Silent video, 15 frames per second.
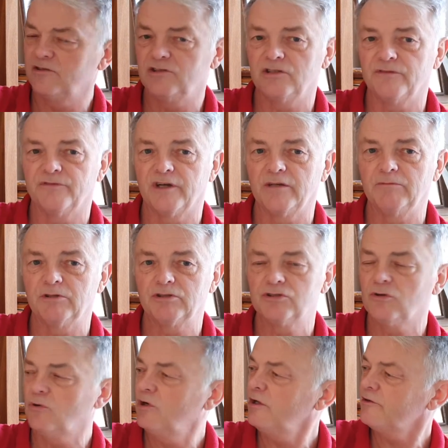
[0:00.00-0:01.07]
in the famous
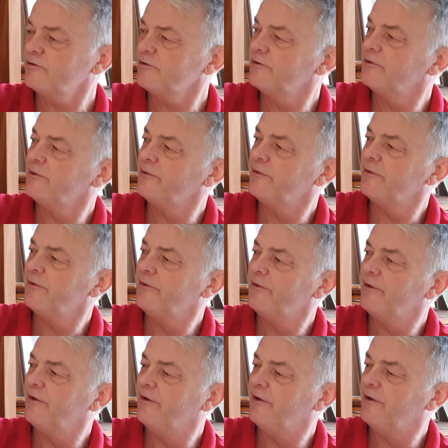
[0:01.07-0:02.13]
toilet.
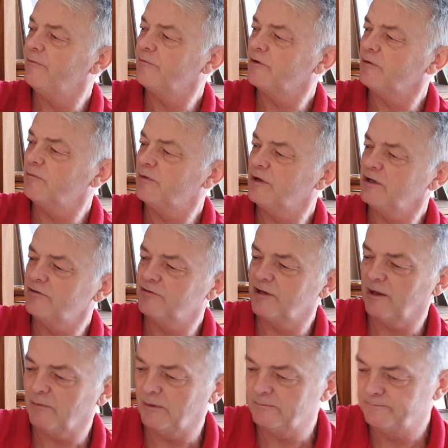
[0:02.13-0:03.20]
So pleased with
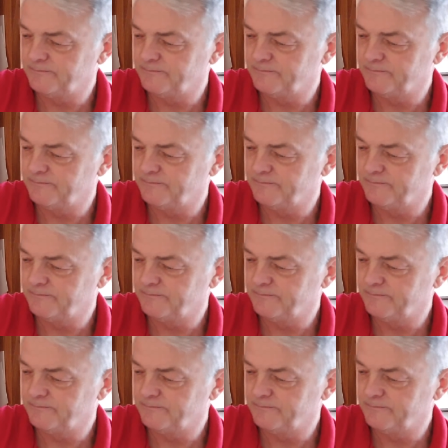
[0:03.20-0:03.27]
that one.